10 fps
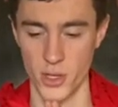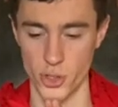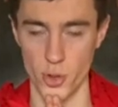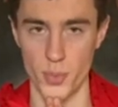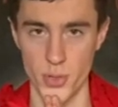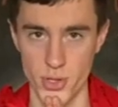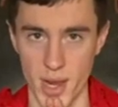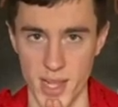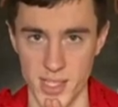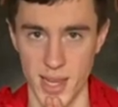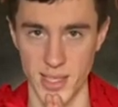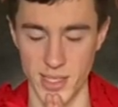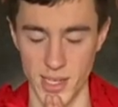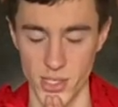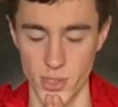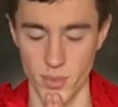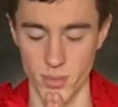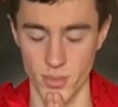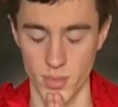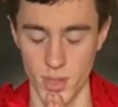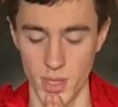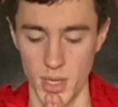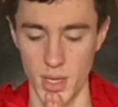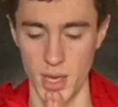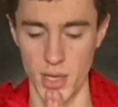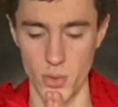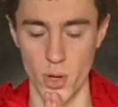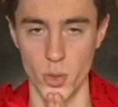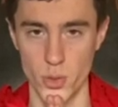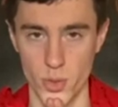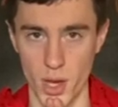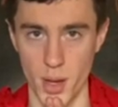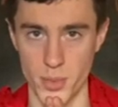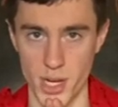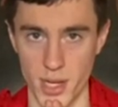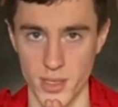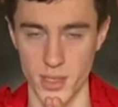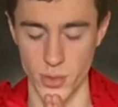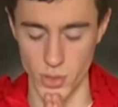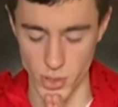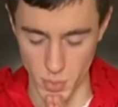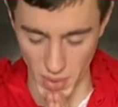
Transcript: So you put your hands like this, and you go to an object, and you just